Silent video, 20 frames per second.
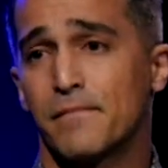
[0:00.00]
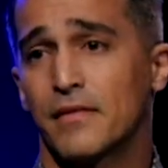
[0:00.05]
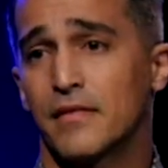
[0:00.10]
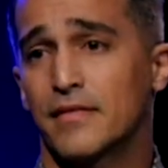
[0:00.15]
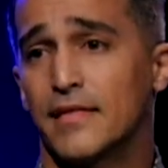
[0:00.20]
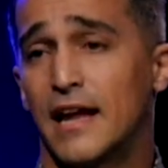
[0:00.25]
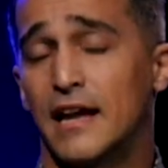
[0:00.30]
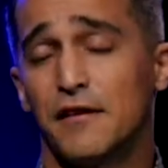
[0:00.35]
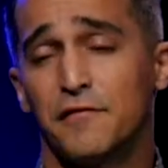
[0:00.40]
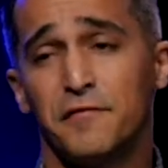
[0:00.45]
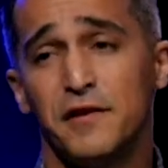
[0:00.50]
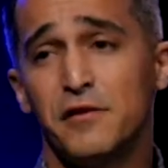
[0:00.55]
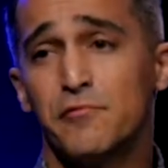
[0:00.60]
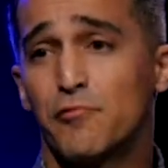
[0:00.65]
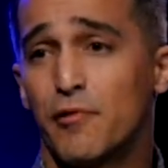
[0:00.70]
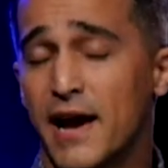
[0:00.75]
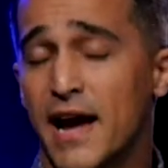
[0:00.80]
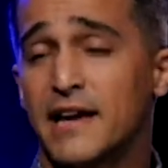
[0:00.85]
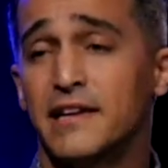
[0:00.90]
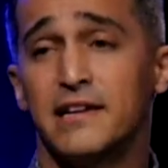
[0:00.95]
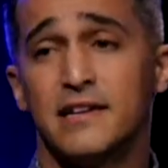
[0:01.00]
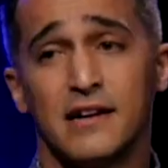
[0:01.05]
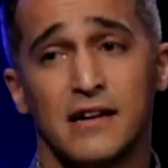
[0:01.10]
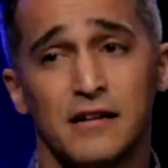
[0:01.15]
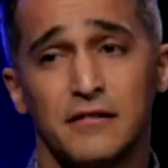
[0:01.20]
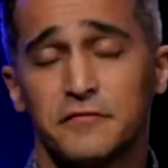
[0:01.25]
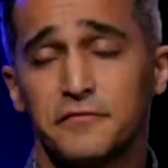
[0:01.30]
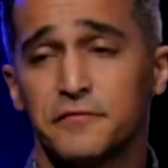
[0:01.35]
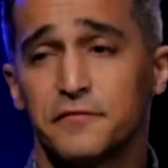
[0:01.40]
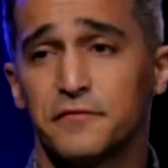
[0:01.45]
that if he ran
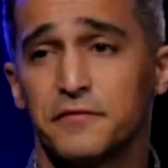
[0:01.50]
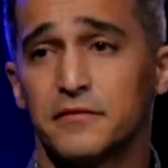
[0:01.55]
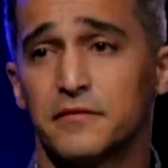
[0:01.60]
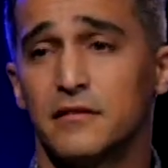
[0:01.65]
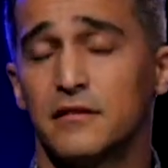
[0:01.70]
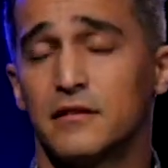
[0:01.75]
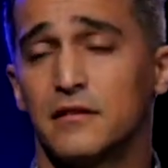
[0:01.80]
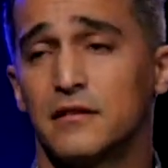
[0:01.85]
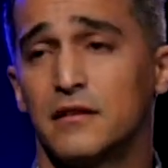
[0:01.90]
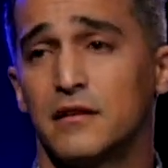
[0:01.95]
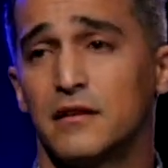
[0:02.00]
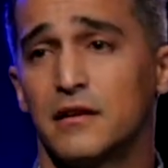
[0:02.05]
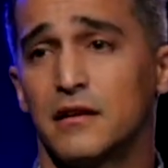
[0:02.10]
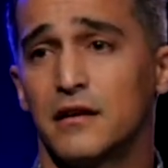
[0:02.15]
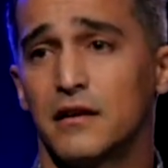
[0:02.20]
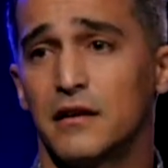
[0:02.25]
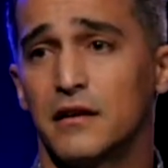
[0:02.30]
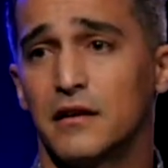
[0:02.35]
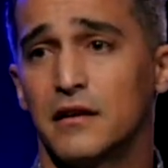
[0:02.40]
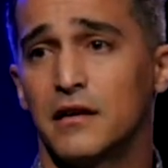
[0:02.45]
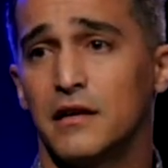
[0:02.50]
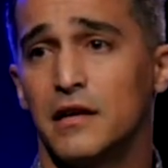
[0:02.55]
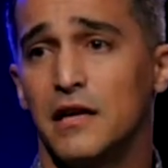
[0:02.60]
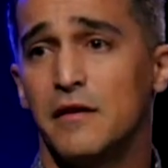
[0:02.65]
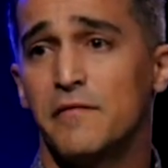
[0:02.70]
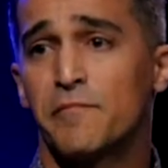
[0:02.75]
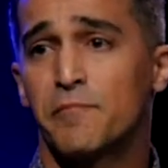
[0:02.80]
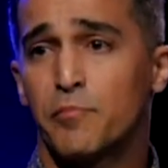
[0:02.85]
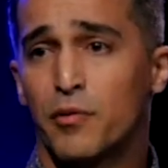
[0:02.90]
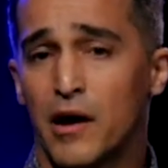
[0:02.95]
enough, he
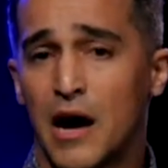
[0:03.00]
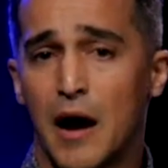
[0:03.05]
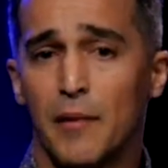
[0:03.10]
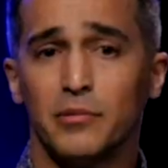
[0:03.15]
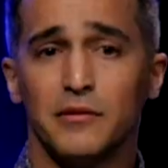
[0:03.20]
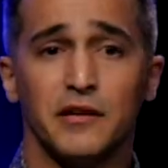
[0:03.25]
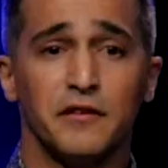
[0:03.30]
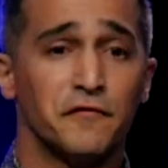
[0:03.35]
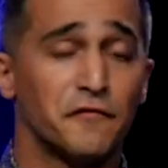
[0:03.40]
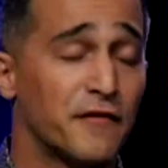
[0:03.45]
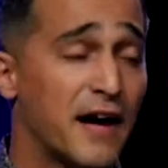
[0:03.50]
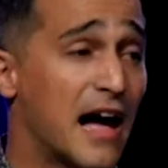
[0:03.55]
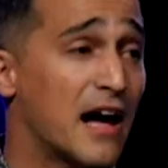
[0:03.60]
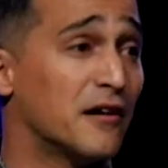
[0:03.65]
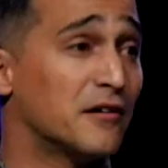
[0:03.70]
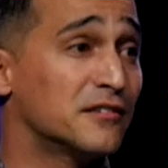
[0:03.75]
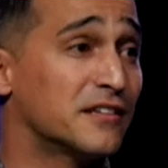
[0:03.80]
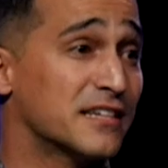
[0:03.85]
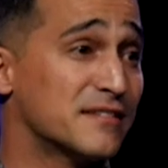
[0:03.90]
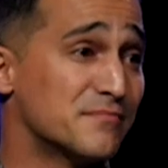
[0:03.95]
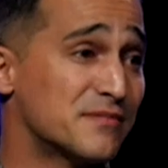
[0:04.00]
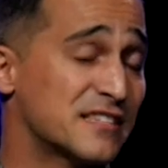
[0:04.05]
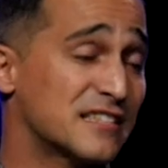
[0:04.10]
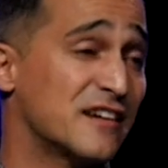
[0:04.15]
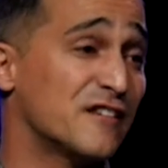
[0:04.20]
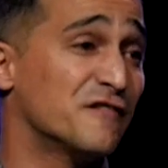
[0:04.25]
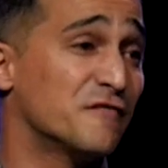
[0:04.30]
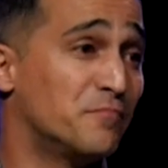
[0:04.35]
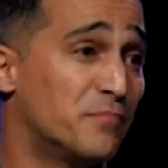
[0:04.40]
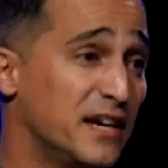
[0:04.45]
probably found
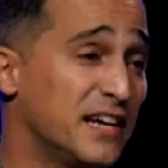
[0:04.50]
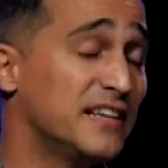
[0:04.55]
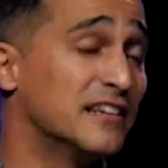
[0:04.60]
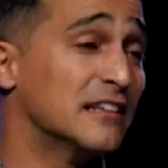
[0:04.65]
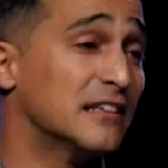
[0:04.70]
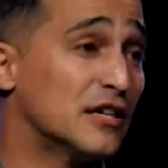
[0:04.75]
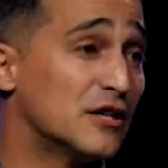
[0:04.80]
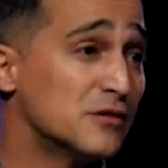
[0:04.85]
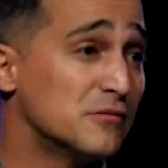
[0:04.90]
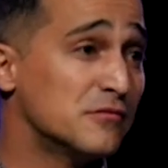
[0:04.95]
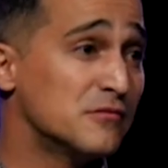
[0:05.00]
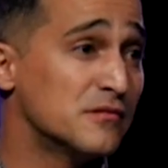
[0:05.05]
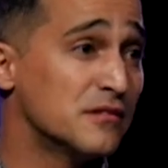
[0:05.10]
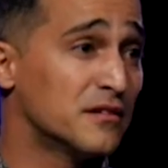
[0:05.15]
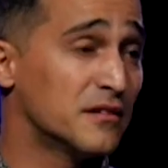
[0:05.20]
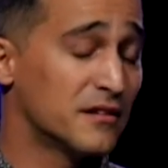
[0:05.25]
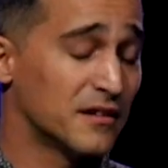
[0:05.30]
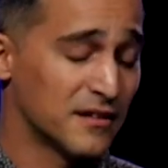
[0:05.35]
himself being alone.